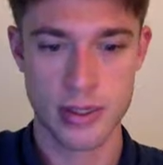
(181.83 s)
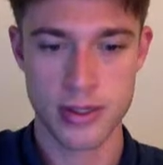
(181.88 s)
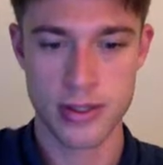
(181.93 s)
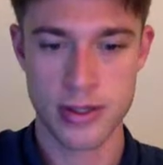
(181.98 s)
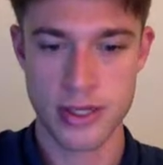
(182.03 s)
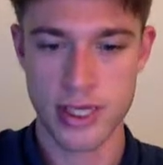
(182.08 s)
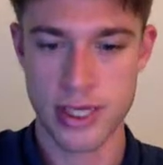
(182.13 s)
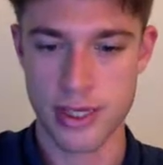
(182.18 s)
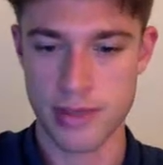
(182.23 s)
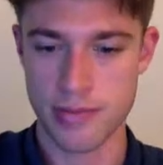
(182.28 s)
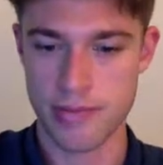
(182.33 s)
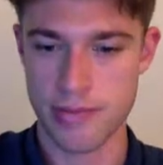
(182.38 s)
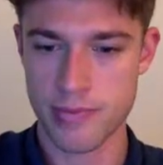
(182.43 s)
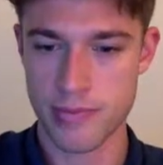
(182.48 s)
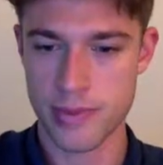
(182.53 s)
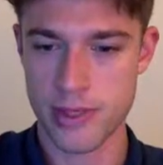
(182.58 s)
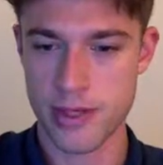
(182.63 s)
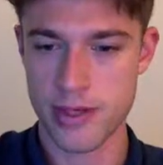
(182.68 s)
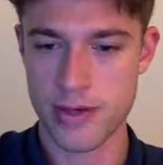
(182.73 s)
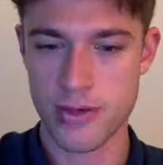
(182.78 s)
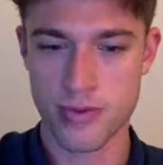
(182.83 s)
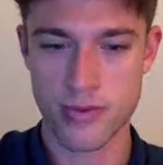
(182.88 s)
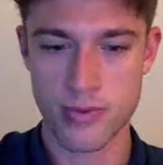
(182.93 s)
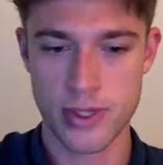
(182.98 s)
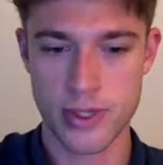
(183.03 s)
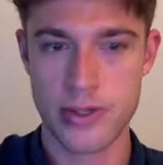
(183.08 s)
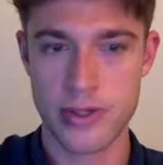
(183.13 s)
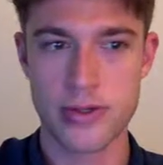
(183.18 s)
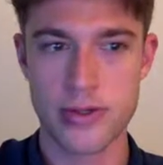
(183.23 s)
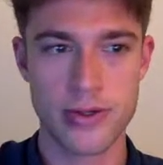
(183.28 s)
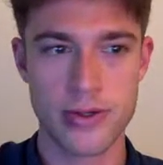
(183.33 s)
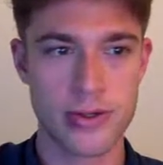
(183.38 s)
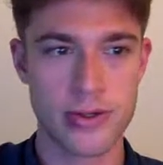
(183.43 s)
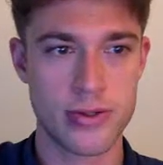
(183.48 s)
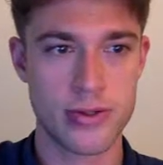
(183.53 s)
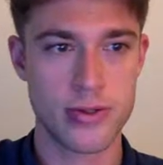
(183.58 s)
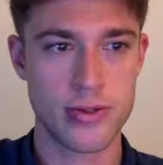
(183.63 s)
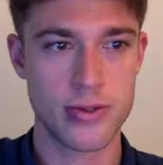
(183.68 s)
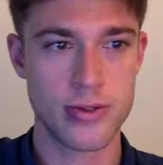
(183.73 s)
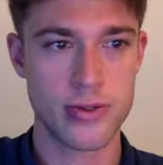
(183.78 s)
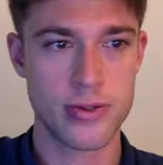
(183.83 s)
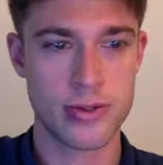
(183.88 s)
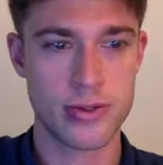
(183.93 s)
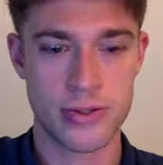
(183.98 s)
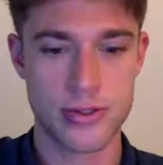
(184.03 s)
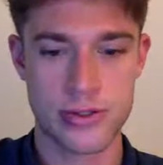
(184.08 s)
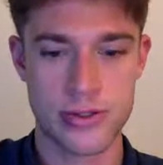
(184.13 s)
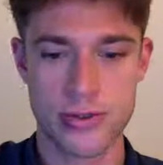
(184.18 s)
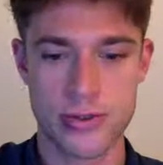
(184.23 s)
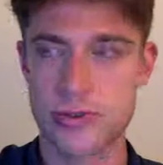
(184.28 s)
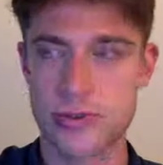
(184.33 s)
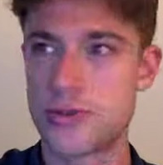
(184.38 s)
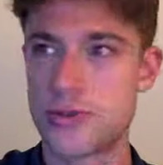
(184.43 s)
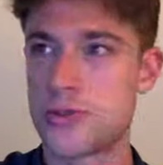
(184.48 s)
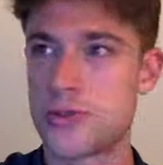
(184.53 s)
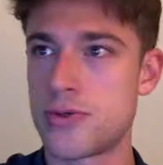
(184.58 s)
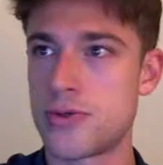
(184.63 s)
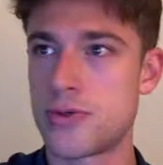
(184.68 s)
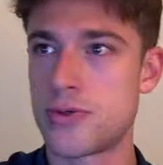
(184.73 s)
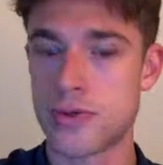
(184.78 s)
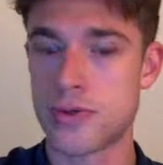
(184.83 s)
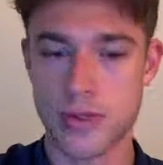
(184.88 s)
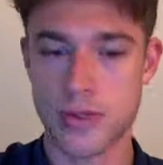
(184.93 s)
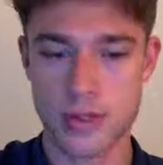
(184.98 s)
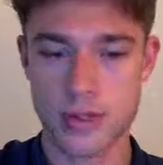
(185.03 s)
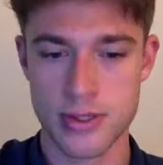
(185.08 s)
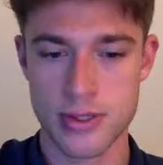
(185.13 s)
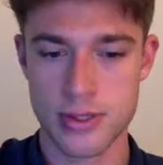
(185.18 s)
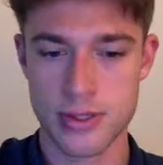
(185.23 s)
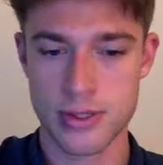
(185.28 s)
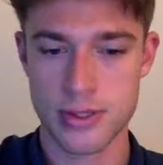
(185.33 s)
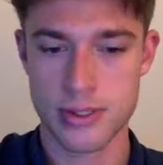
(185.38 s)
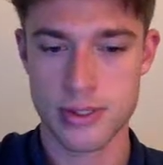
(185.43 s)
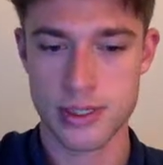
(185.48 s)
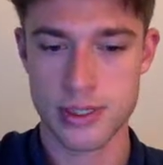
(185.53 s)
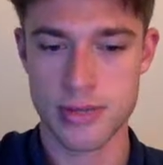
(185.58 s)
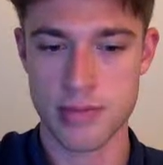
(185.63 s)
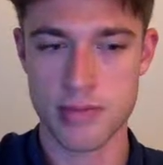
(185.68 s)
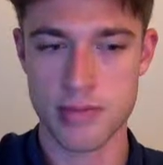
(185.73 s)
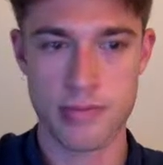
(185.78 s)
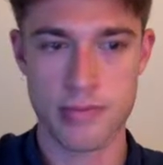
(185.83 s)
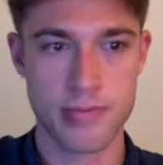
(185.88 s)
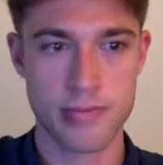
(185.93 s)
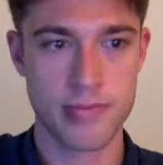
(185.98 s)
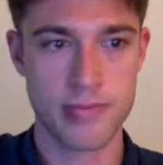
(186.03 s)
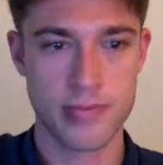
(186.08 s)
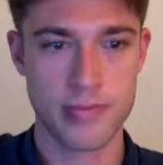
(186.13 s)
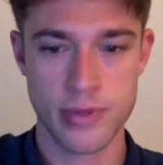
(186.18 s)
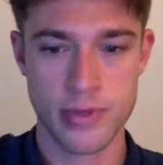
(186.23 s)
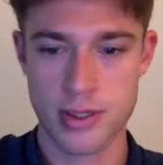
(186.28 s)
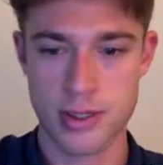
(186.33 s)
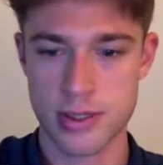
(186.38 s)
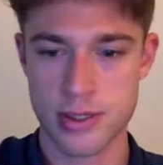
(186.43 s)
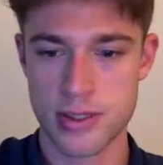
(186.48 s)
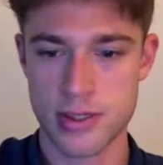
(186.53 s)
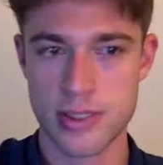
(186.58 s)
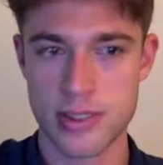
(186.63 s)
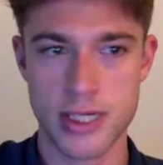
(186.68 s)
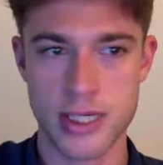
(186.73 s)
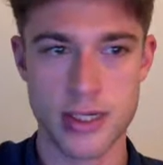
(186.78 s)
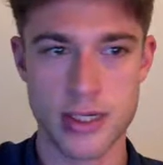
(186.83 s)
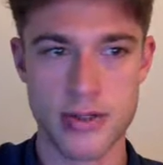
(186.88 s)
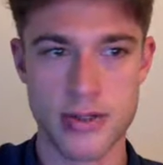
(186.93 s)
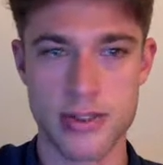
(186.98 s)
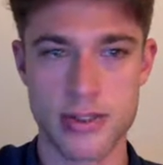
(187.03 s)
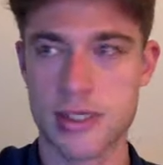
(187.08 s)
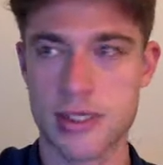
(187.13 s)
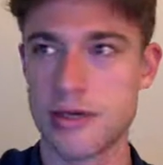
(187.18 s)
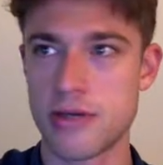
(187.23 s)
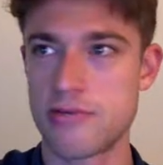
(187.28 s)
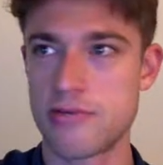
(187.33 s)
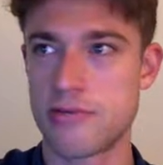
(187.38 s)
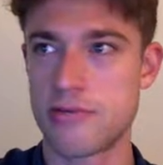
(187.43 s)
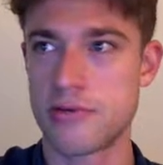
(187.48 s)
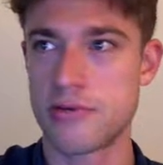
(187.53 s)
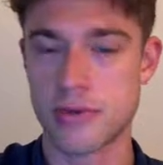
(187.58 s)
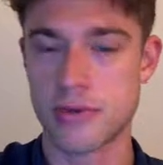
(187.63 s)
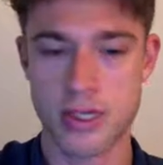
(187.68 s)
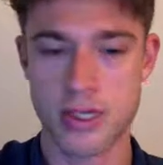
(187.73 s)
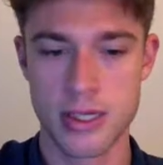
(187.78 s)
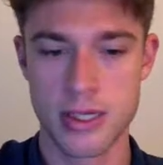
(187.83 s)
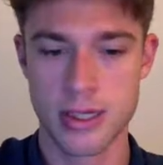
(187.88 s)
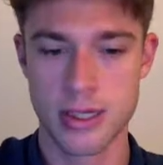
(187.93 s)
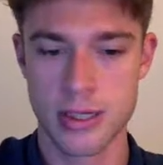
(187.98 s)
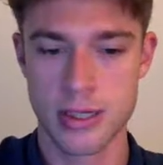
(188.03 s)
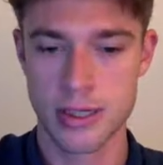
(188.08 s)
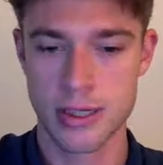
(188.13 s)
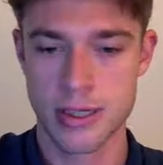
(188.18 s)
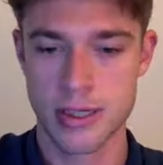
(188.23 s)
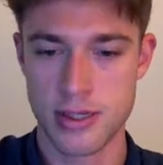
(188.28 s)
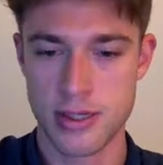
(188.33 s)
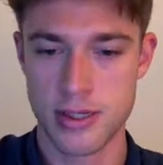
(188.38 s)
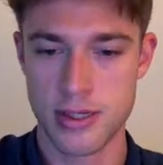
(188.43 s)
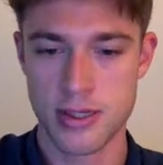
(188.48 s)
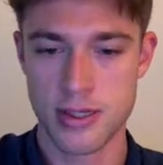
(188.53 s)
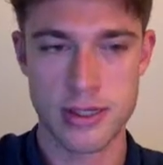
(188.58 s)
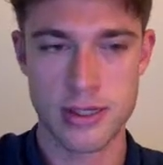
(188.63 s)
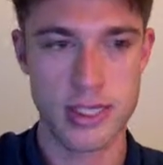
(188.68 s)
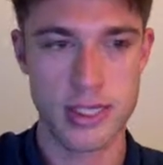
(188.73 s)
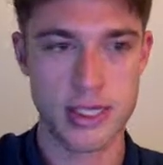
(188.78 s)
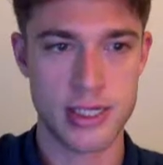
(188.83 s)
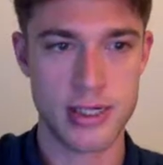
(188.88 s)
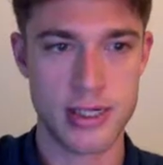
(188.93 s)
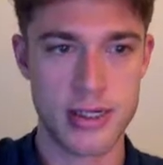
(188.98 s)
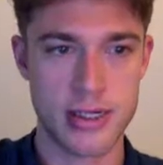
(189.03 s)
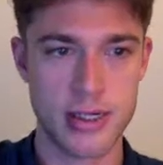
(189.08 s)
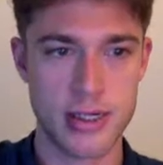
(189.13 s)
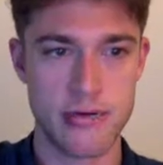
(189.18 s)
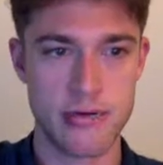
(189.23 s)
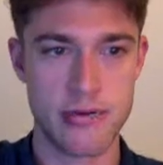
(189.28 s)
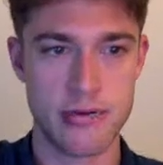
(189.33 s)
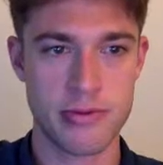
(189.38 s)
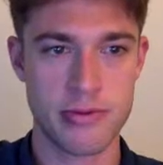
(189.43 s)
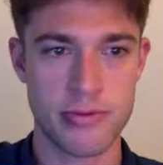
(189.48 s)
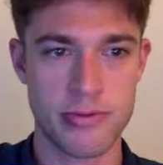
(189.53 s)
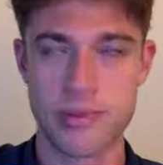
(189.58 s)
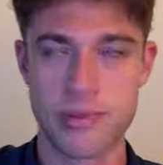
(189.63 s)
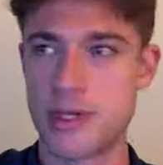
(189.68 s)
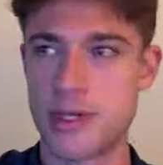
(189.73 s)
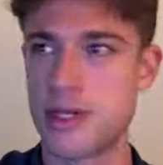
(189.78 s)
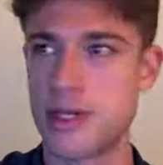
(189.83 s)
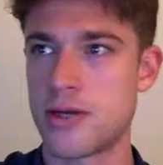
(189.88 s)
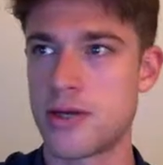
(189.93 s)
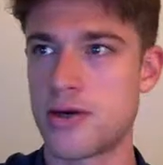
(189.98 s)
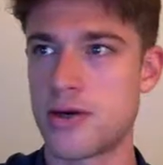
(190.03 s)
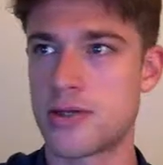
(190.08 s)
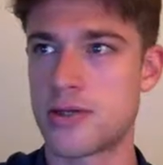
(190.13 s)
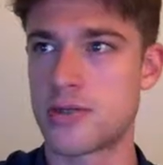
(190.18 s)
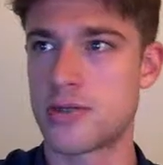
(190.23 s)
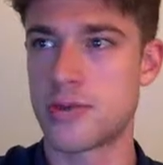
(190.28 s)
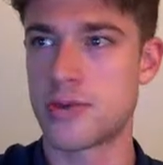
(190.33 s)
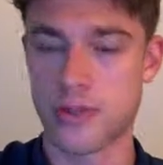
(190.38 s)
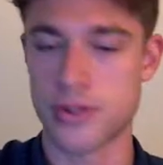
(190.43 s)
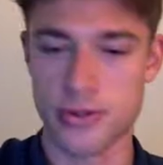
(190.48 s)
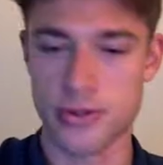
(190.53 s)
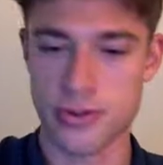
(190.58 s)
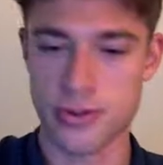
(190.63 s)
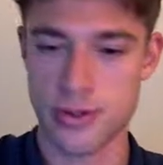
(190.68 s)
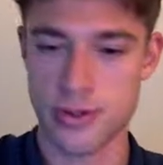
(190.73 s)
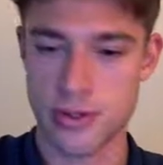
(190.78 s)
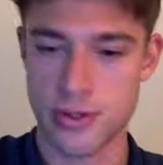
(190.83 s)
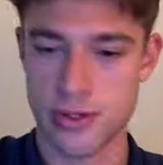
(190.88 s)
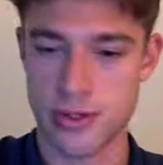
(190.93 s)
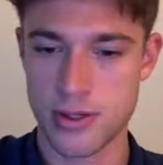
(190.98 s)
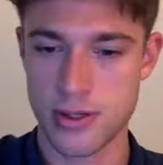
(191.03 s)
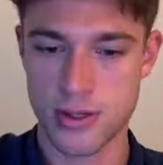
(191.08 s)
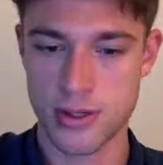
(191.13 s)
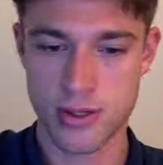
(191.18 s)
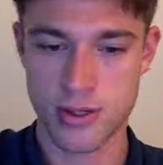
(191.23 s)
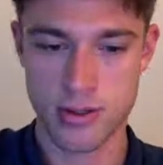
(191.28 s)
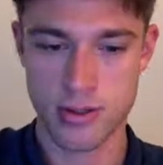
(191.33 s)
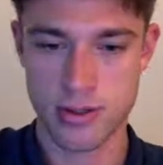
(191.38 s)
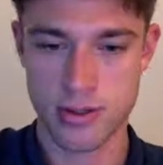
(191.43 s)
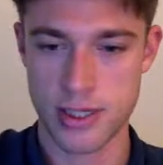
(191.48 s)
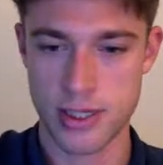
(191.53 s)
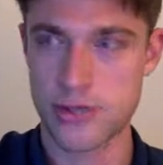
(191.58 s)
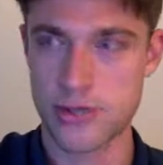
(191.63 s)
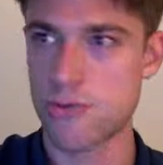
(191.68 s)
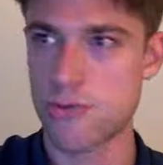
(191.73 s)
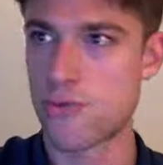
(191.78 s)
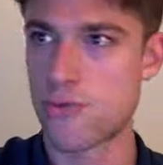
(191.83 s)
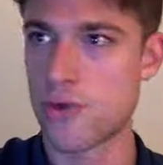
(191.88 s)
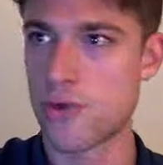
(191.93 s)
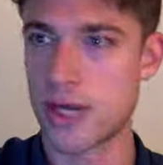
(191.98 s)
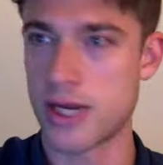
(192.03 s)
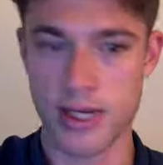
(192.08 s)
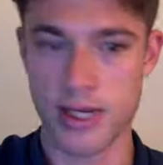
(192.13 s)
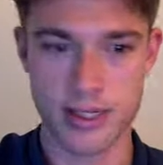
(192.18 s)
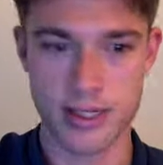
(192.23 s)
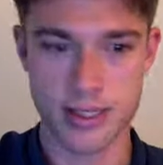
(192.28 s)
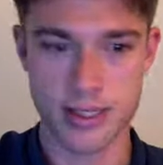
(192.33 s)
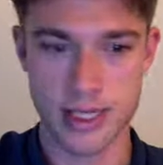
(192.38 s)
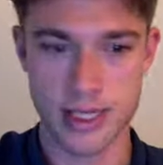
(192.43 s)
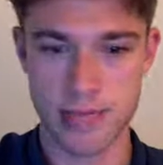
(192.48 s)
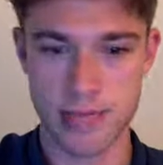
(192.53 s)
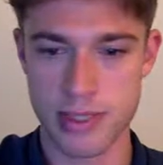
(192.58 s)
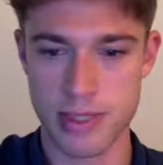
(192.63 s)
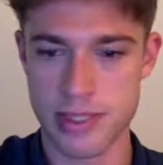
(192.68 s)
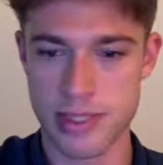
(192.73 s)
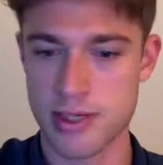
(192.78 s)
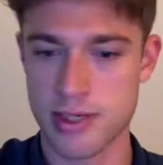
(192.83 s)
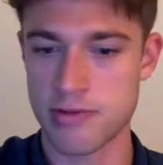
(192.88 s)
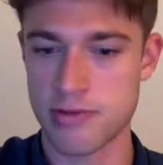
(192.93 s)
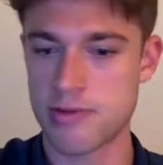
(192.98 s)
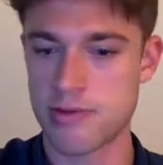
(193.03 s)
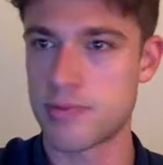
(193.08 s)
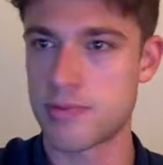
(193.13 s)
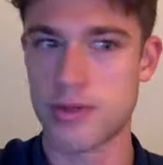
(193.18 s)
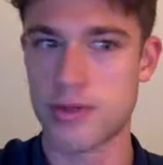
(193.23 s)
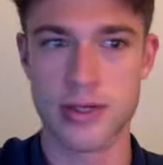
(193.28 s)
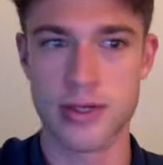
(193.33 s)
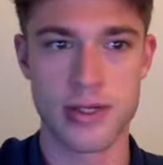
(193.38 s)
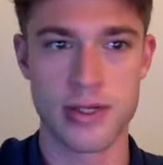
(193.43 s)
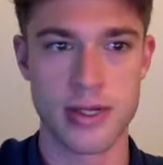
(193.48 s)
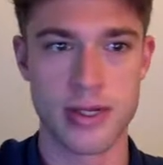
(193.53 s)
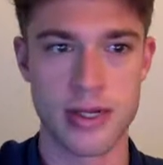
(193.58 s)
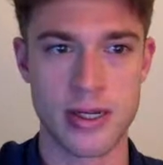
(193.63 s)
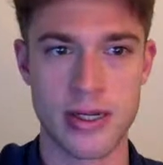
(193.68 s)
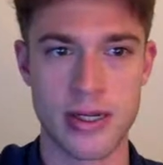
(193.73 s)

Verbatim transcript: Okay, now we need to do some technical stuff that, if I'm completely honest with you, I don't really understand myself. I'm not an